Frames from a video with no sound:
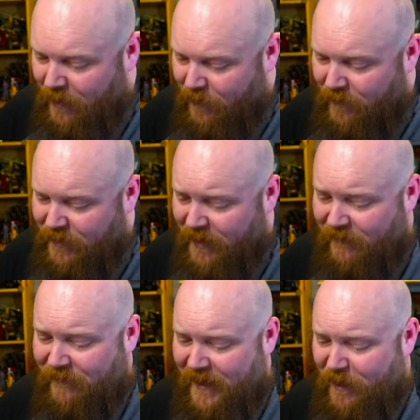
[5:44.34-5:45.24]
We've got
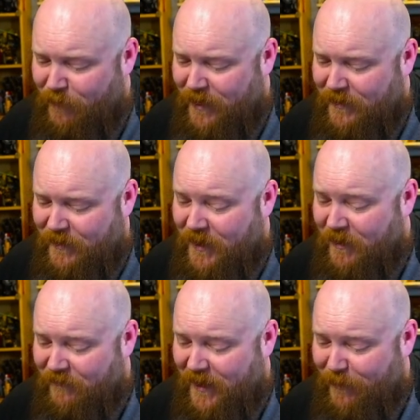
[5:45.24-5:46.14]
our not
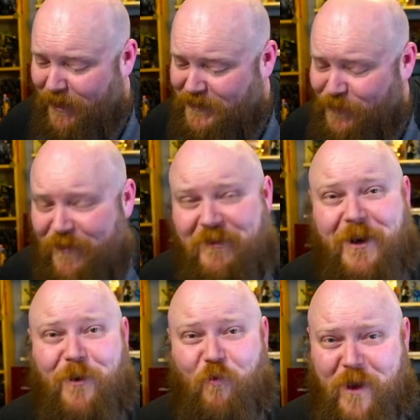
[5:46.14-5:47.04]
our file browser, we've
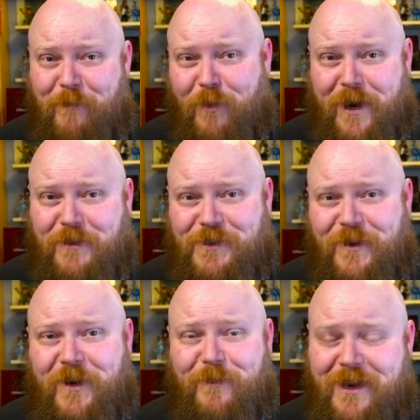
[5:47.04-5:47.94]
got our web browser here,